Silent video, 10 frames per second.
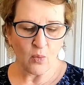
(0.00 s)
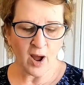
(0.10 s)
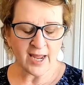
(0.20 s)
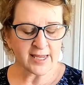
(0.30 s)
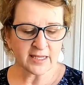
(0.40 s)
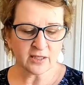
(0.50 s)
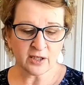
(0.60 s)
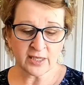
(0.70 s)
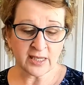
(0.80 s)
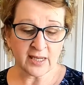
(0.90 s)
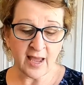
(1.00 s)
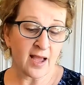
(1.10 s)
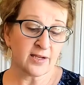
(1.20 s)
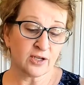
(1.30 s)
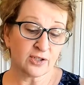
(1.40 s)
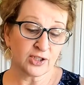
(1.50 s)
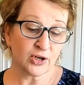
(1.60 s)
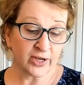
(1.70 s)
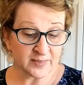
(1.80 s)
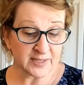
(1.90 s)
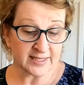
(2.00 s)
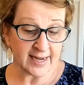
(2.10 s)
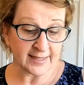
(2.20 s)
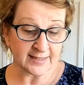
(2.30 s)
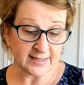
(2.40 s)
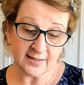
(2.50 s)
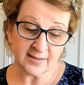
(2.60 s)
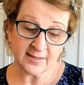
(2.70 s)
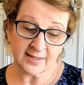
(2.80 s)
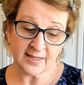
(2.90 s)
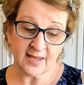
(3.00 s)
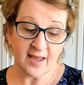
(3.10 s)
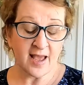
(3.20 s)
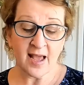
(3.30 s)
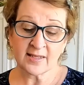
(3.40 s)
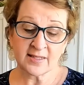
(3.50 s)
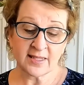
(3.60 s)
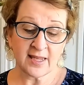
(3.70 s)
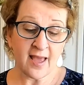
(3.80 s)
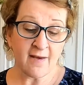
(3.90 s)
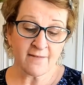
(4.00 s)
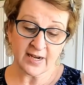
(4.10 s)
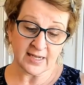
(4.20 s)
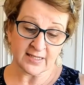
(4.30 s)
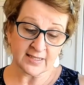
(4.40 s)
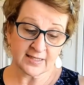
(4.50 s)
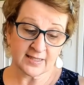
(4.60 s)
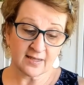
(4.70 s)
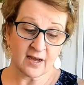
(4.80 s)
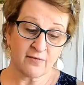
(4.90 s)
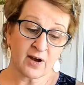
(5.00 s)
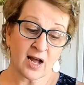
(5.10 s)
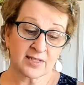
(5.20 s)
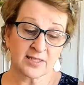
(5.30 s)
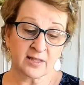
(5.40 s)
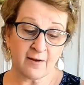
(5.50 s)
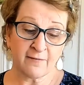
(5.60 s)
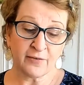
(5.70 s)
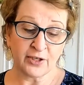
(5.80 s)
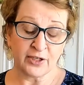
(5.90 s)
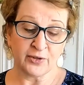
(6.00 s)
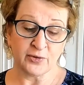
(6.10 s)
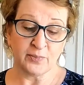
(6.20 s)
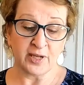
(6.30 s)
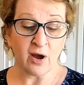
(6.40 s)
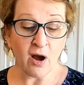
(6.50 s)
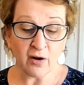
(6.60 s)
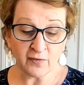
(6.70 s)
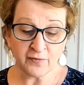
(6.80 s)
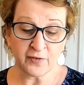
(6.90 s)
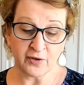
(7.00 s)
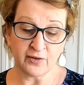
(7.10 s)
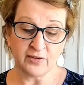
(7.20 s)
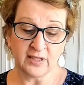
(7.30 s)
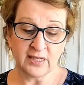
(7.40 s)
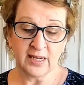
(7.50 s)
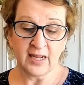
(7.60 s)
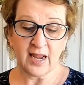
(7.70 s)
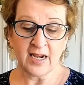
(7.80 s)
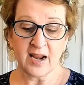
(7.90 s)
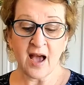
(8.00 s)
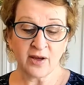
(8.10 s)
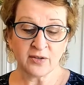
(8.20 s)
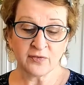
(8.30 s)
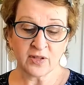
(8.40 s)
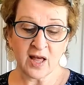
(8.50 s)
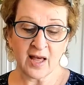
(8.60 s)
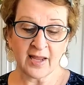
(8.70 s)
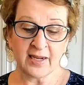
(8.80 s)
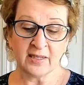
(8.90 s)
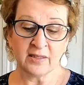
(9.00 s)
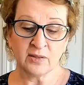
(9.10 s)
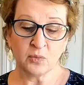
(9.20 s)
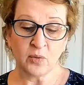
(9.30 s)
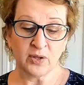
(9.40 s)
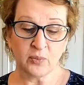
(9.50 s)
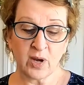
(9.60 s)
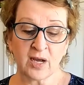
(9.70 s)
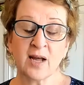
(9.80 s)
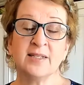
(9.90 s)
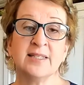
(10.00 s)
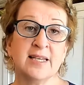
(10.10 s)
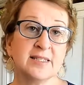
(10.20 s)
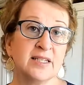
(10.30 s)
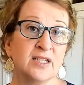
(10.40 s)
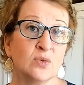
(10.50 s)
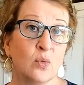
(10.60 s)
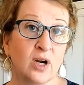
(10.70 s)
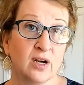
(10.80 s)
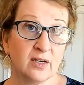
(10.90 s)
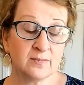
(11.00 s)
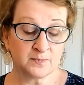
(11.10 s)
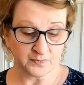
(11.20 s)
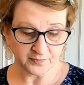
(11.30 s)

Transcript: why can looking at your circumstances as the evidence of God's love for you be harmful and out of line with what God says in his word?